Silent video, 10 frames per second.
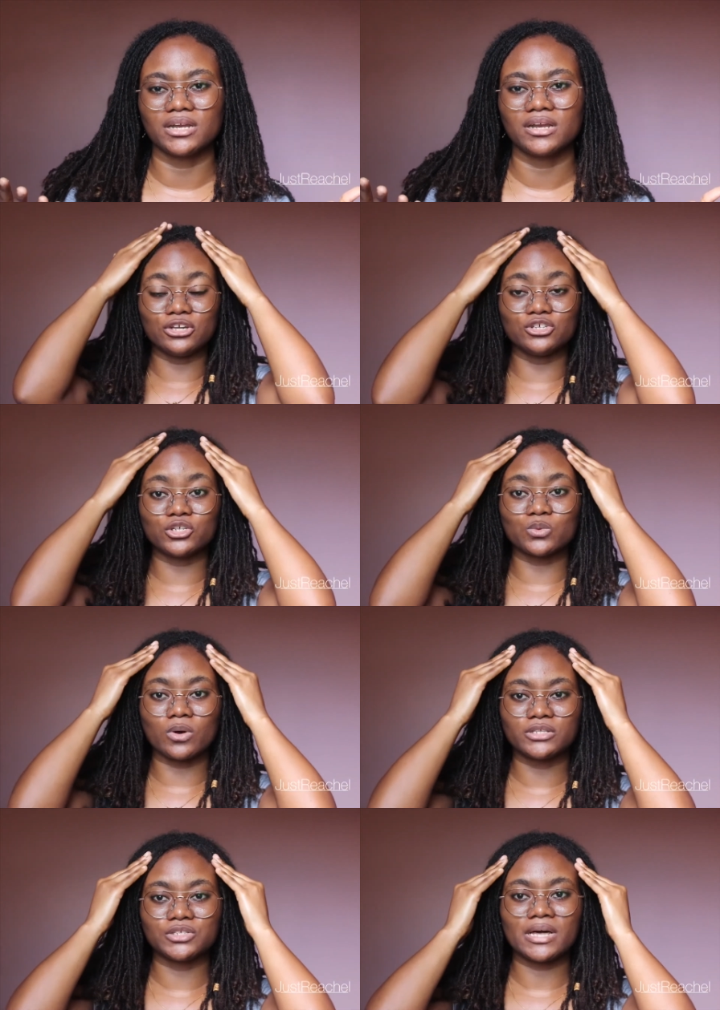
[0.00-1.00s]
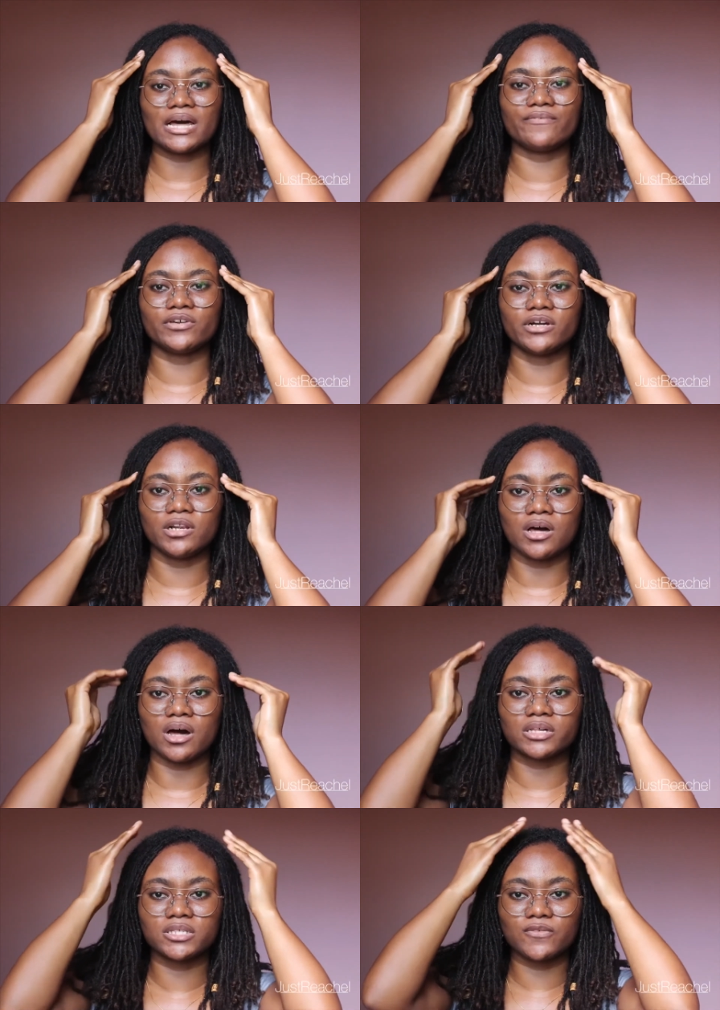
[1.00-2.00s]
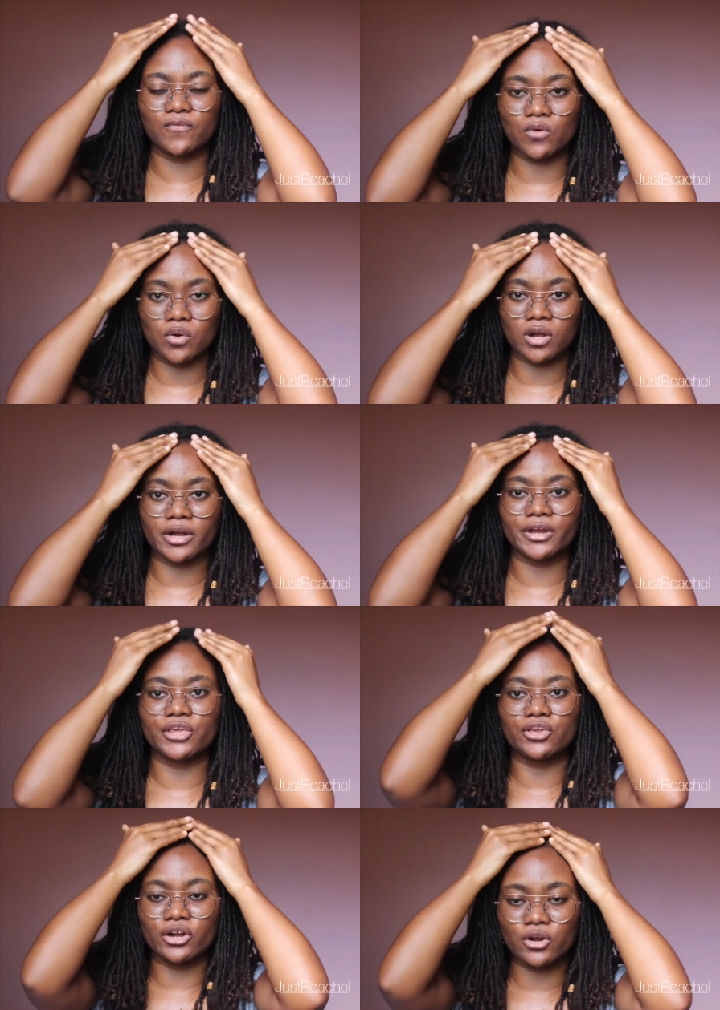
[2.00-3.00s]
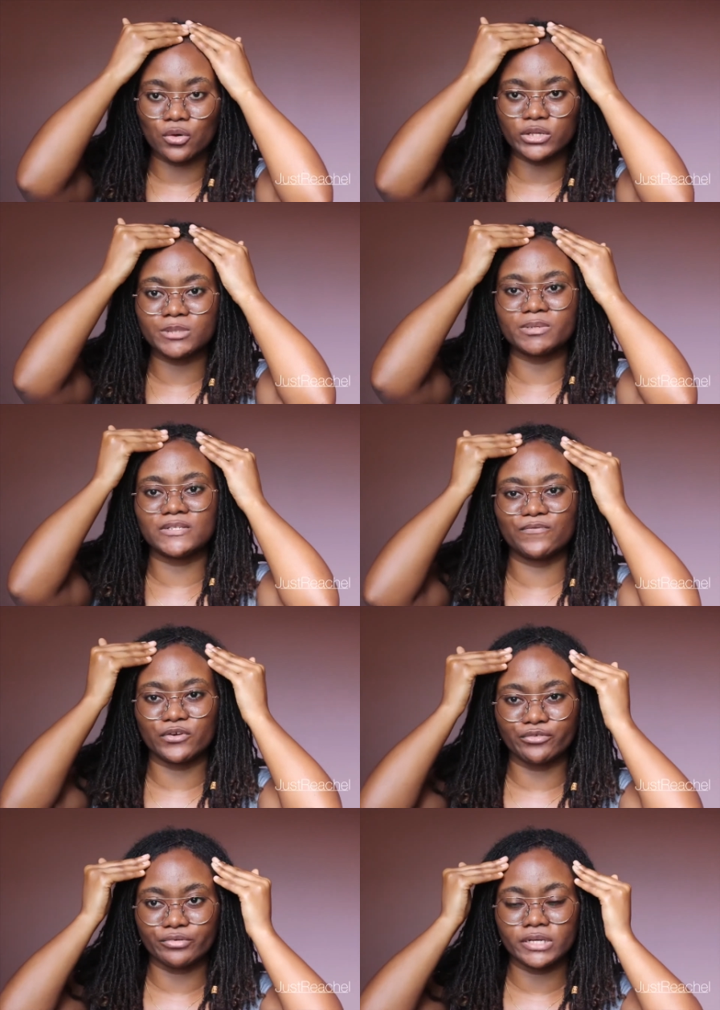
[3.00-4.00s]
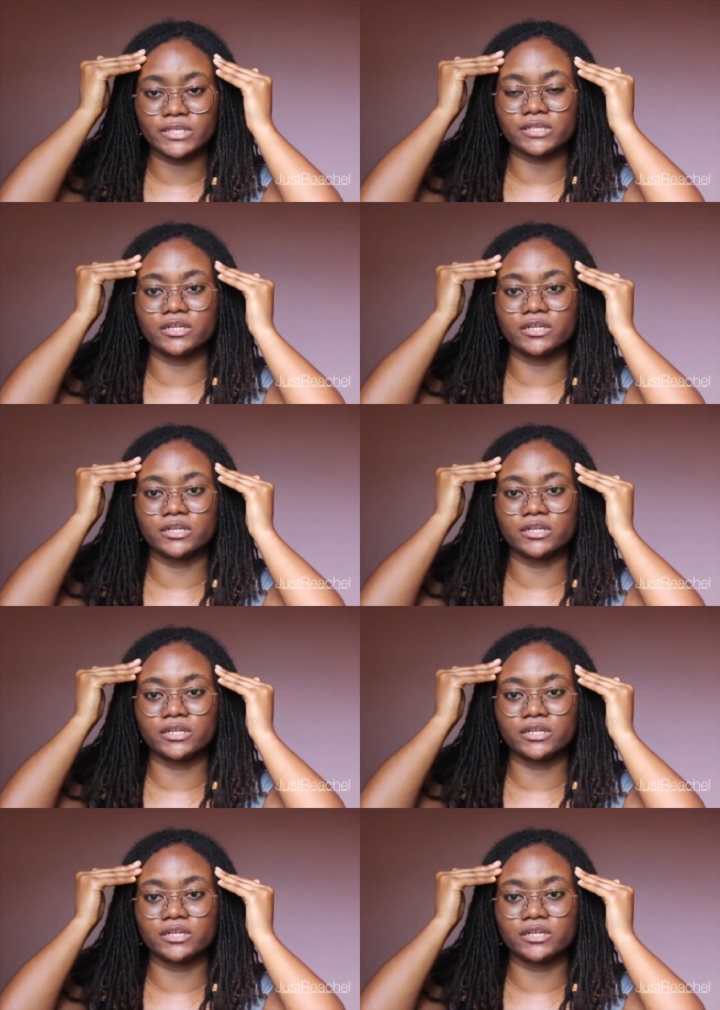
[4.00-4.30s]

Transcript: You just want to have your locks for your own specific reason.